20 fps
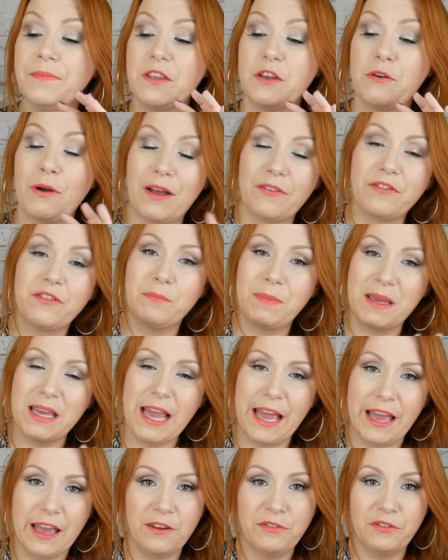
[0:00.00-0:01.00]
you have to be
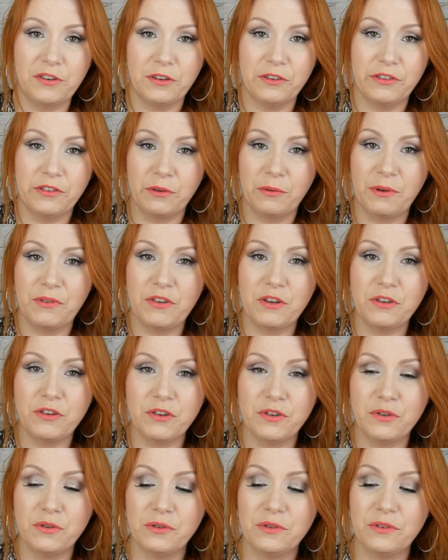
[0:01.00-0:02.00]
careful. So if you
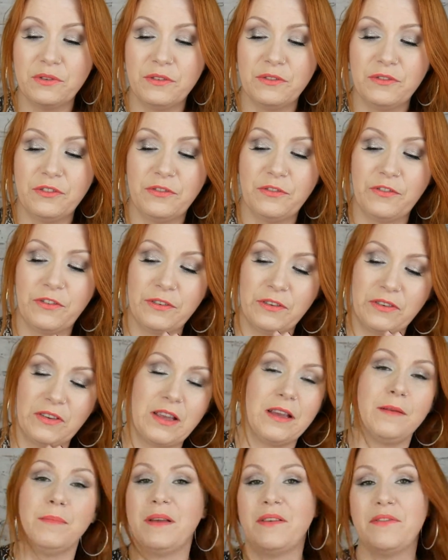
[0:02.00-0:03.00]
do
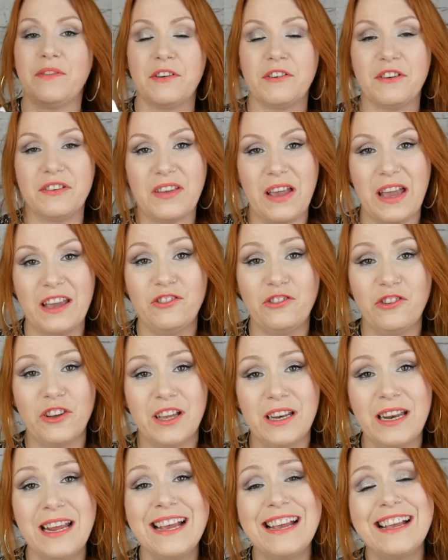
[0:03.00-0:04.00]
see a bit of
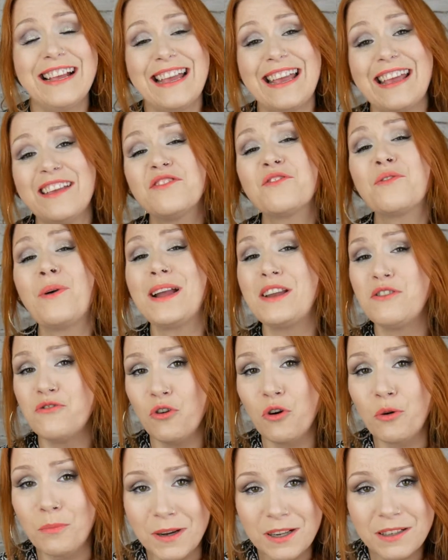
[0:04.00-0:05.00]
irritation, it is quite
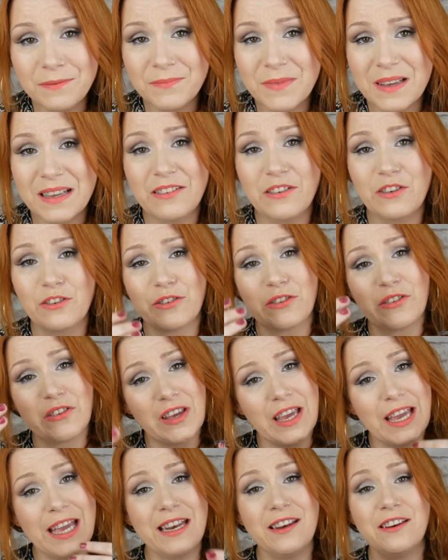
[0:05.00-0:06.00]
normal. It's your
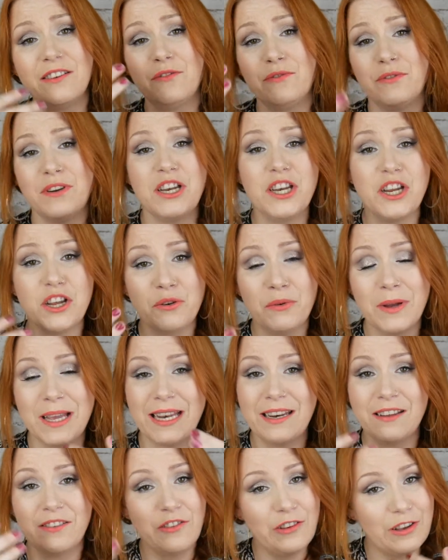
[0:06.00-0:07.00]
skin
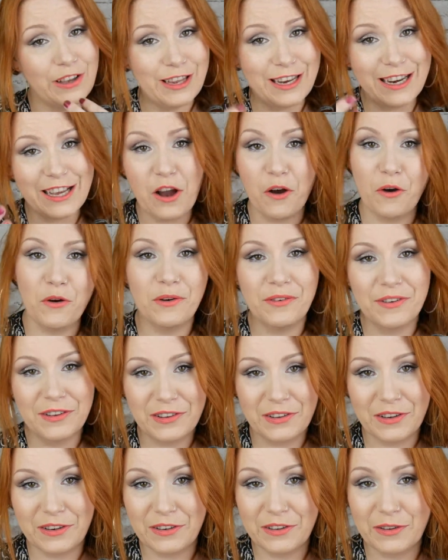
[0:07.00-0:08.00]
renewing and turning over,
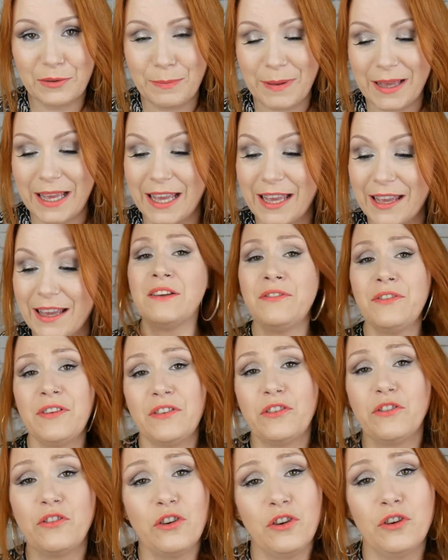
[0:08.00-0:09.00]
so to speak. If
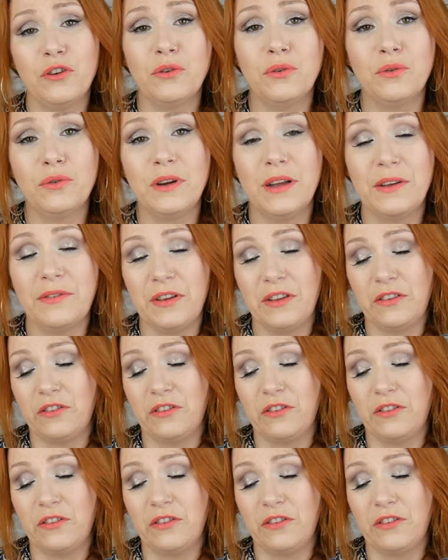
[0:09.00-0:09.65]
it's too